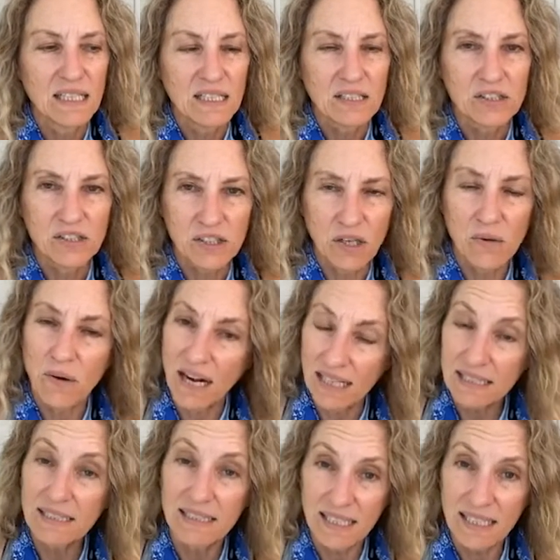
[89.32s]
So
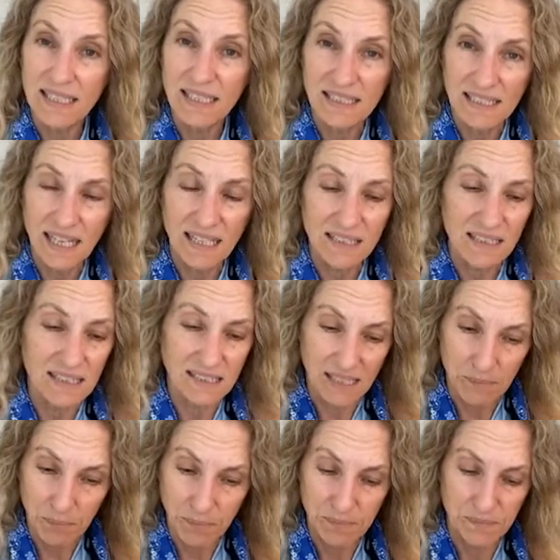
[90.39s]
I did exactly this.
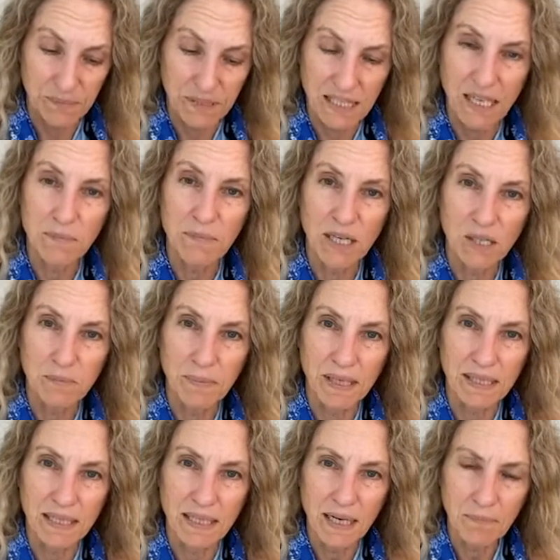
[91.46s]
I set a mark
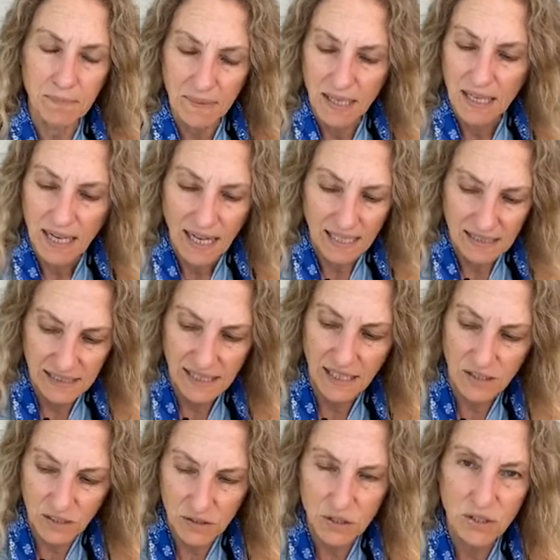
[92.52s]
bucket up. I set
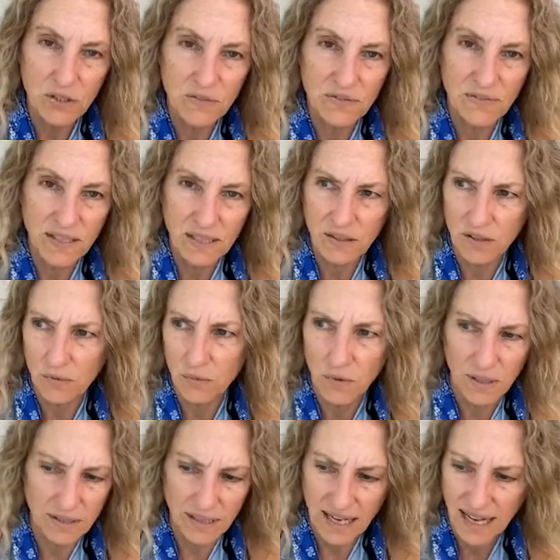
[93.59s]
her 2 feet or
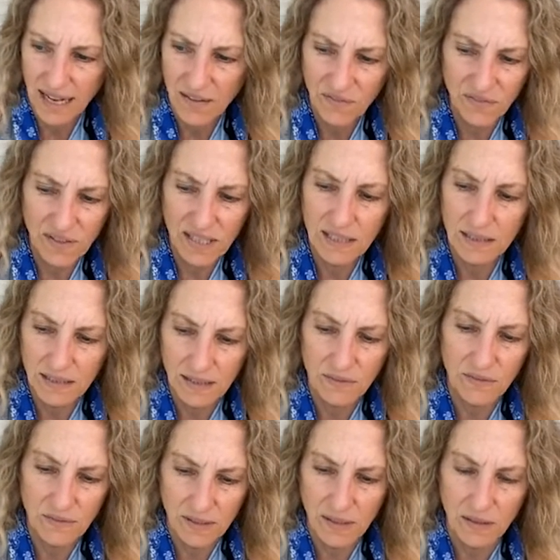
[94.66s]
1.5 feet
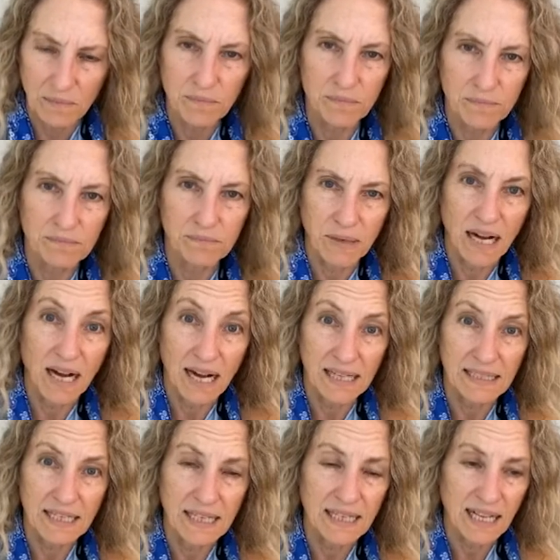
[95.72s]

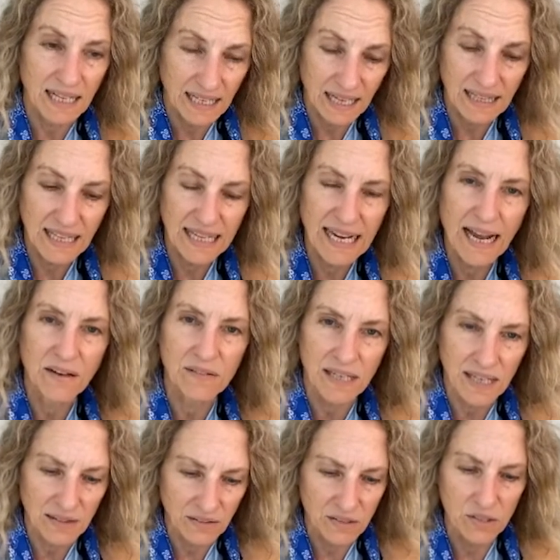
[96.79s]
behind it, and I let out.
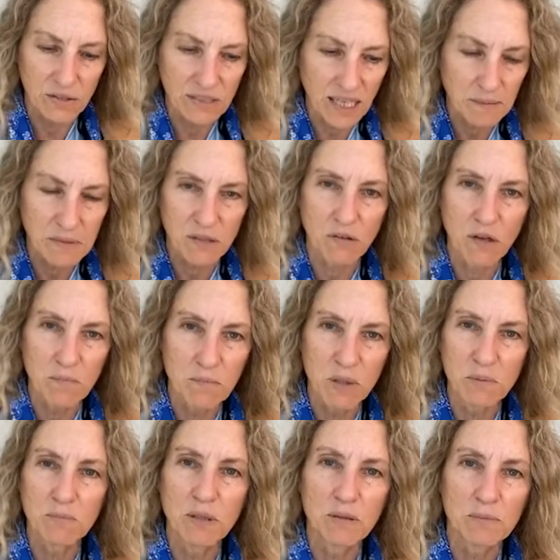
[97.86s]
And 2 times in a row,
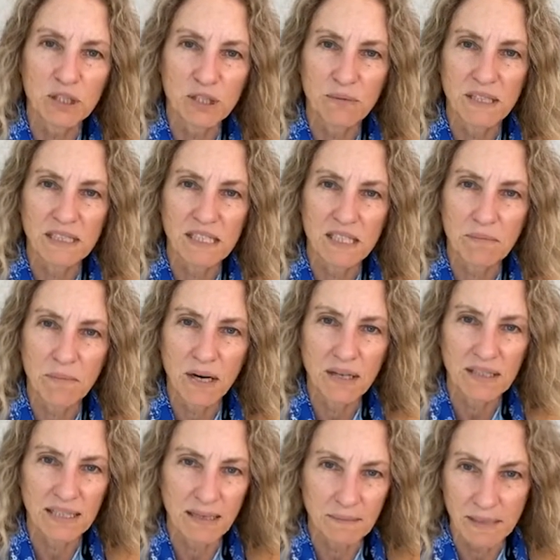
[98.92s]
boom, boom, she went to the
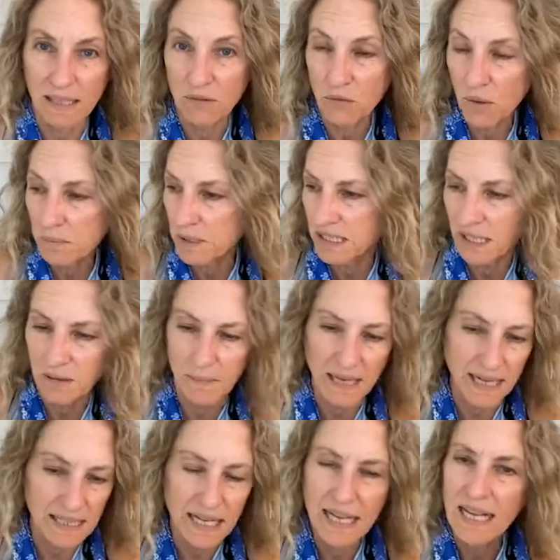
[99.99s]
mark, and I'm like, whoops, set her back.